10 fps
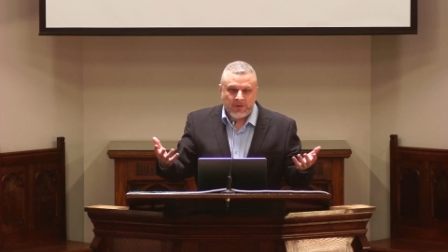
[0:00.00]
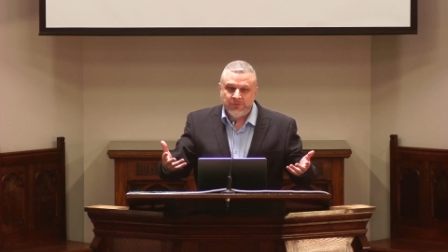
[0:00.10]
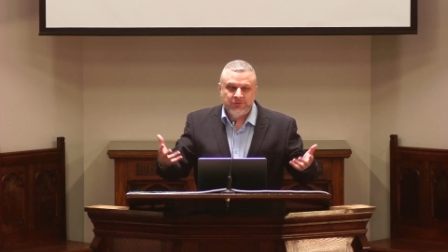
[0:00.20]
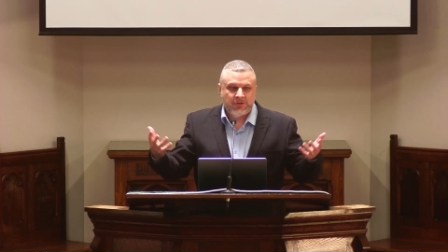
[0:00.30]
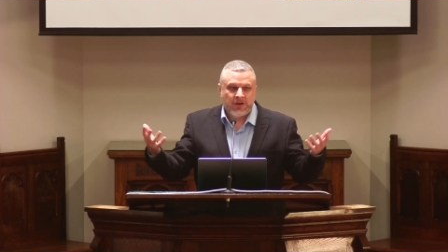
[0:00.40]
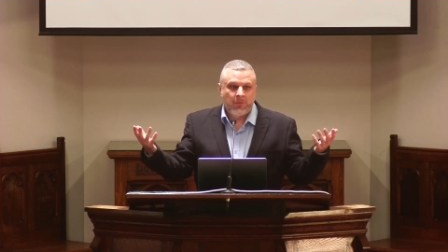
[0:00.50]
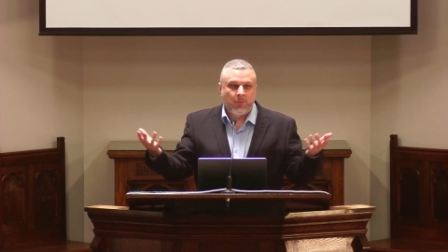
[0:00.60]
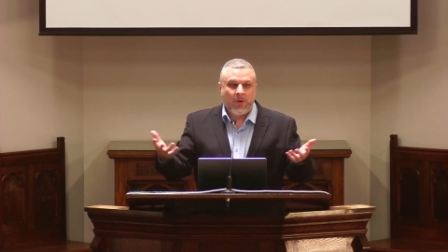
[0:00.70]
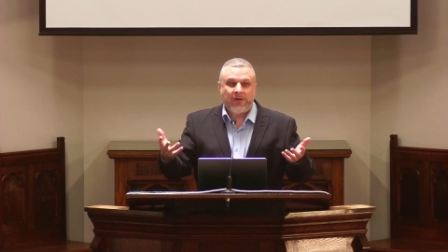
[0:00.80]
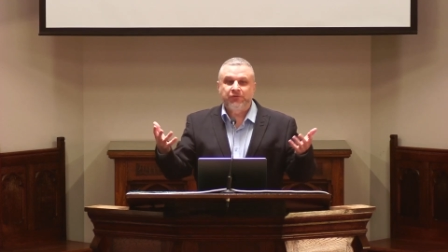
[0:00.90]
know what you would call it,
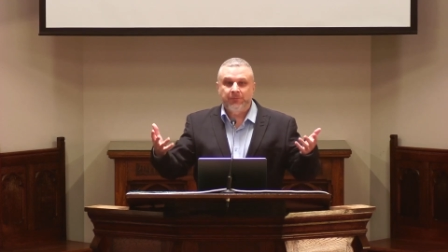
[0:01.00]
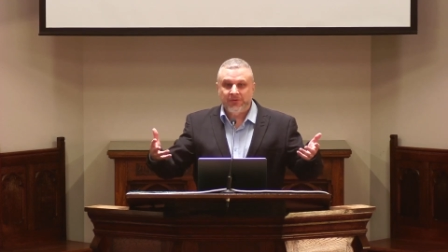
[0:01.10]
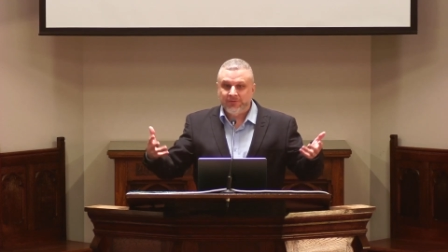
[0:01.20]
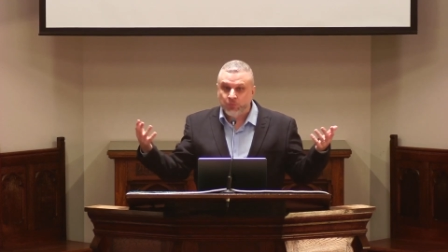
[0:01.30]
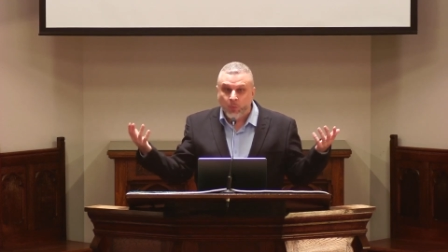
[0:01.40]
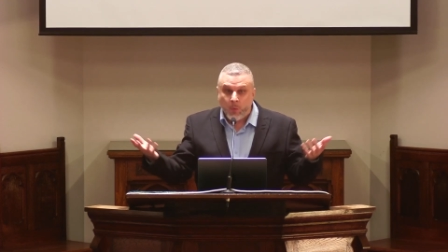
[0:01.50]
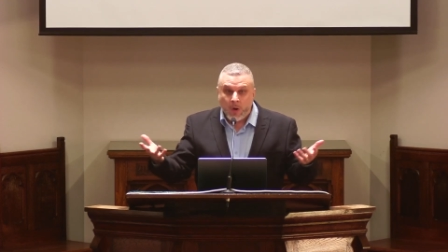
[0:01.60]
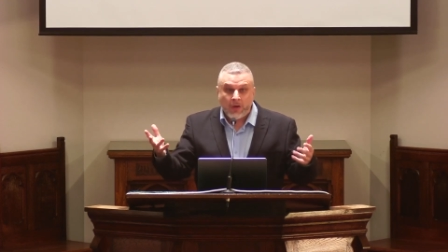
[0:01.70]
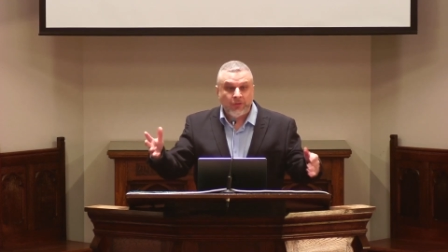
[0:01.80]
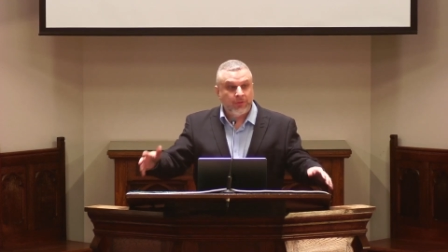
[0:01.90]
Western privilege,
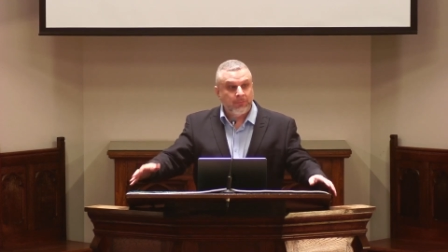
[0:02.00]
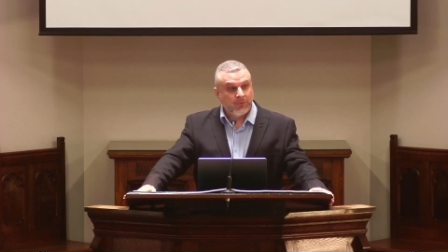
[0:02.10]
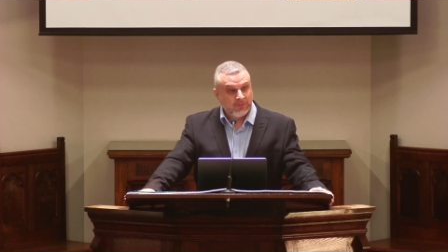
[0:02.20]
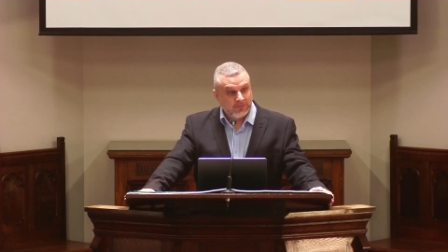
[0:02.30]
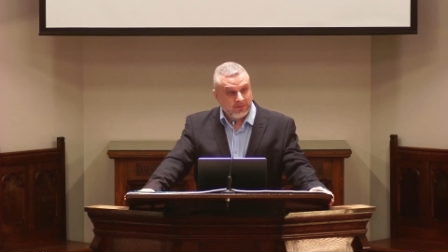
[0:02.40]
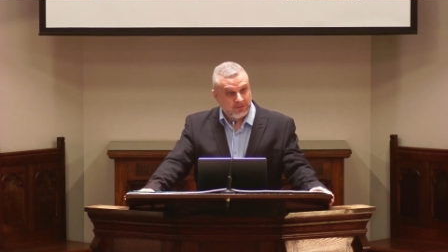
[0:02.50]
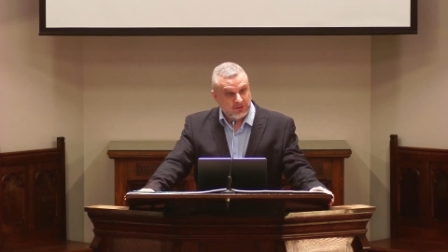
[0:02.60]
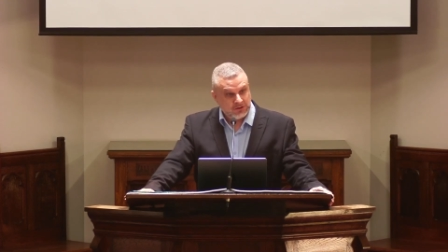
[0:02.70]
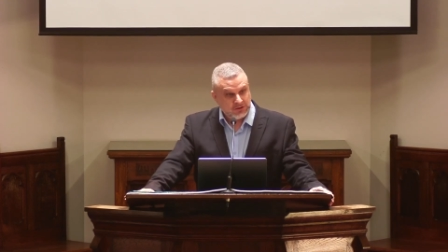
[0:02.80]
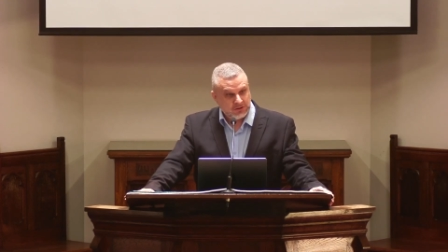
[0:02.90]
wealth
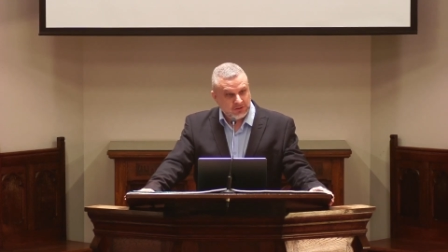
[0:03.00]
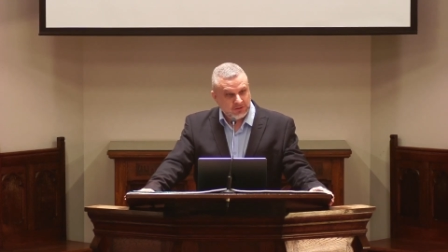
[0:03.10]
privilege.